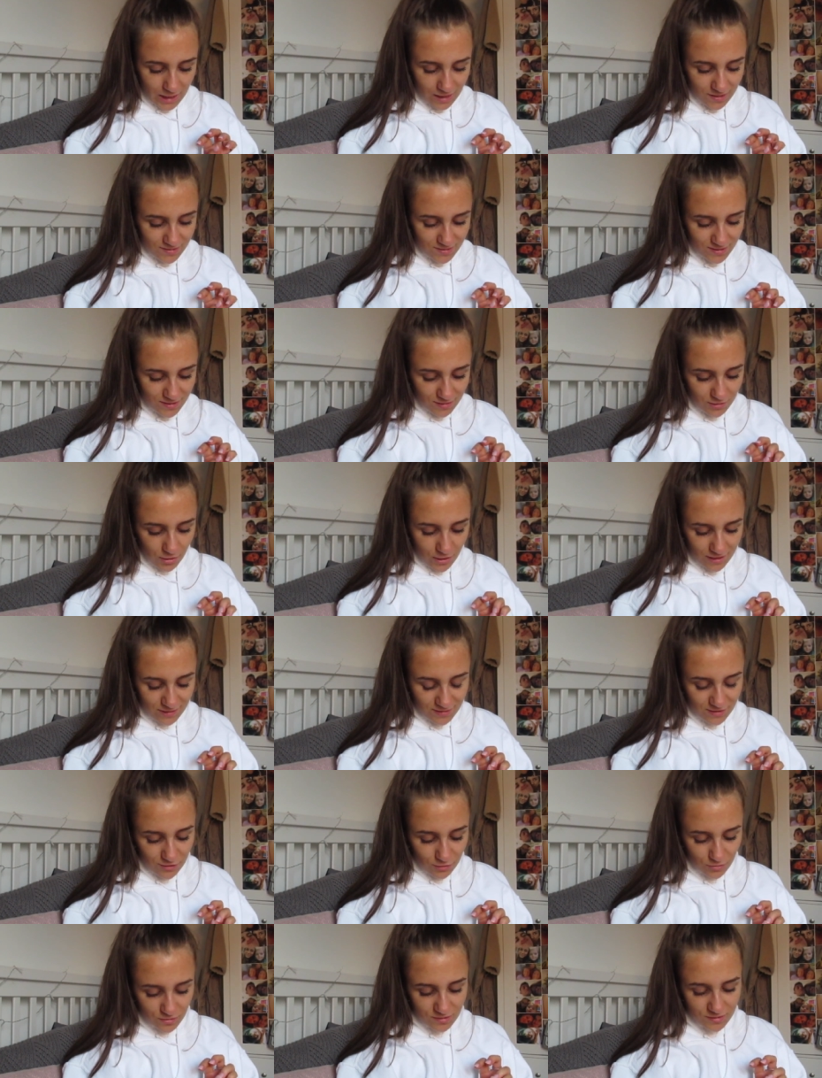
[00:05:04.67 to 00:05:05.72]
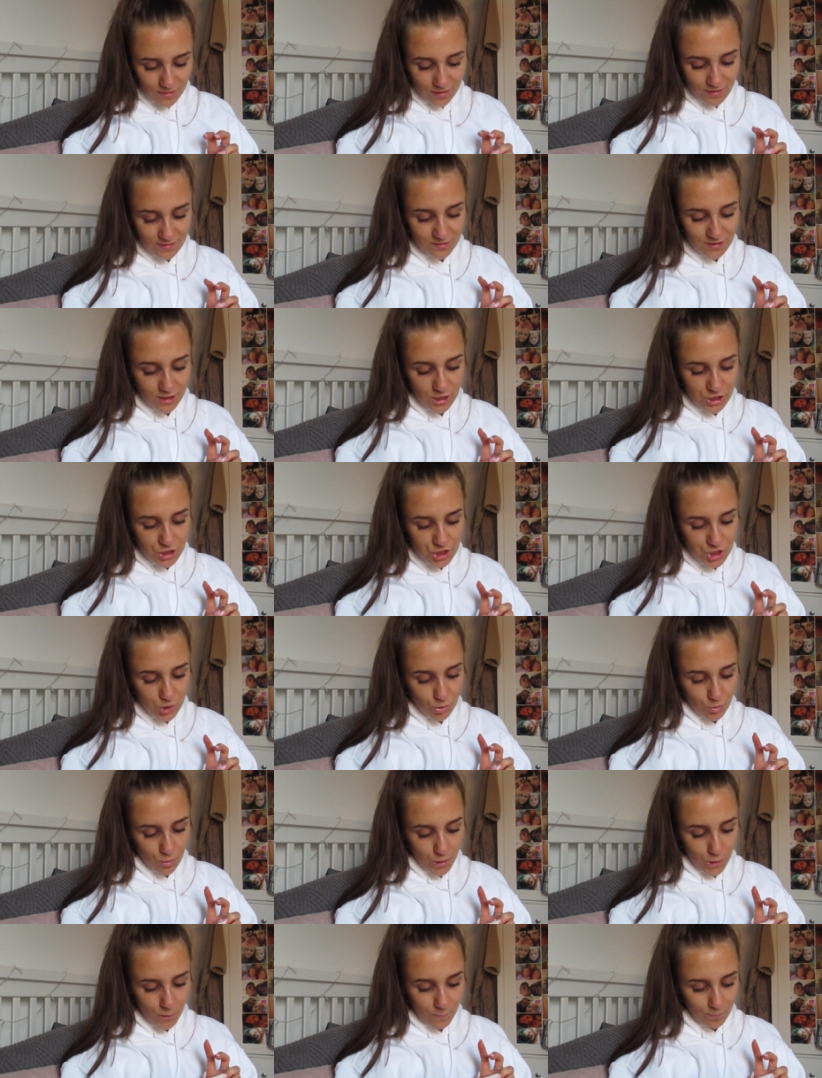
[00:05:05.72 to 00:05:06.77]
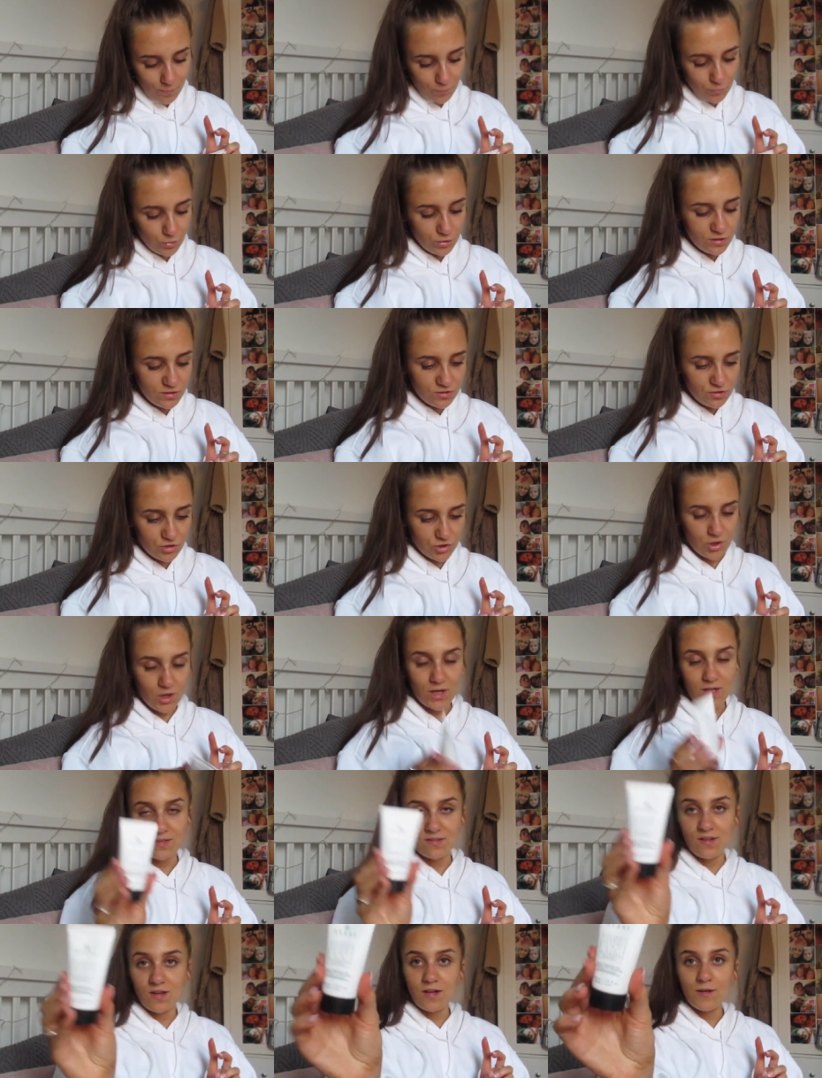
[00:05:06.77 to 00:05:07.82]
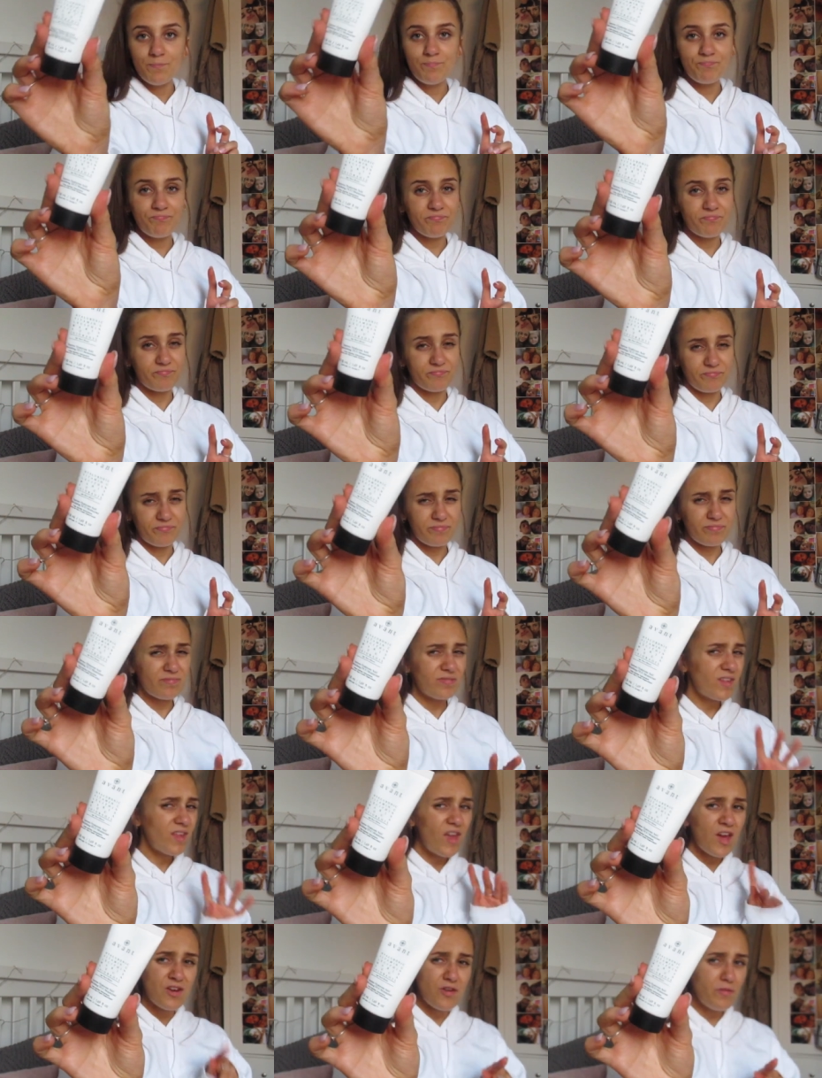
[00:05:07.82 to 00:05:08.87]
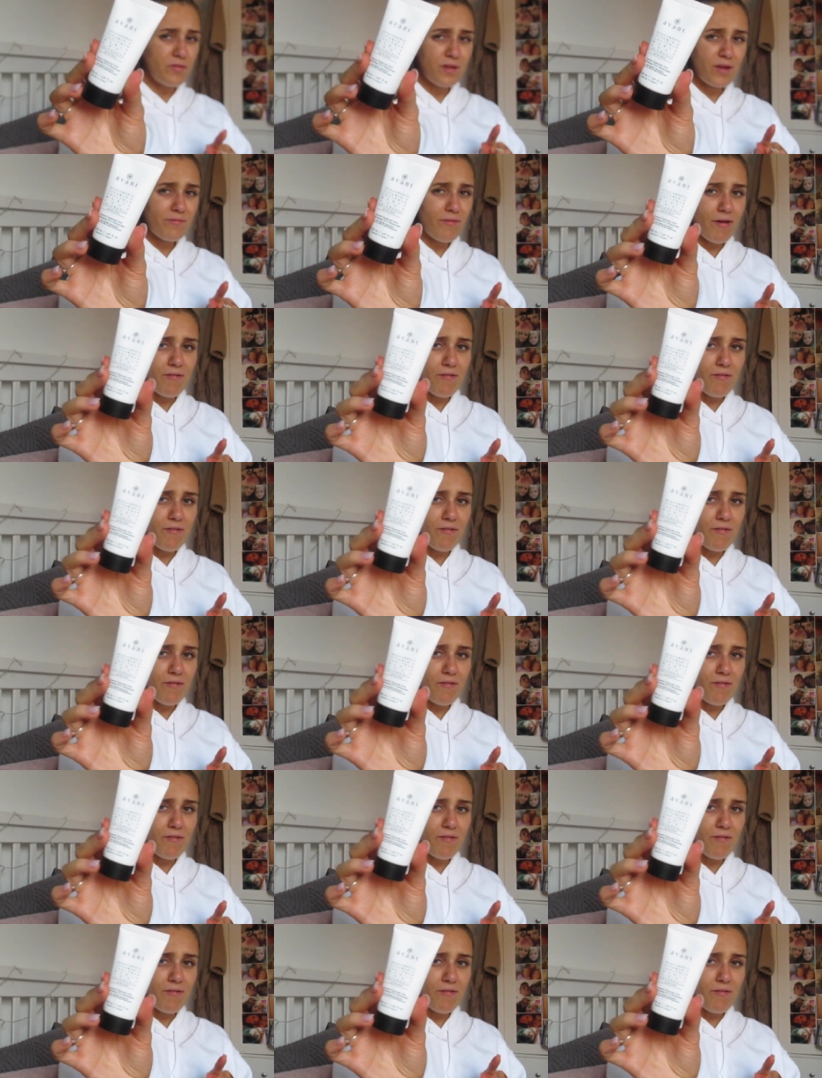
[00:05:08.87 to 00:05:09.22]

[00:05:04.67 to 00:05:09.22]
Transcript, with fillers: Acid Antioxidizing Duo Moisturizer. I don't think I've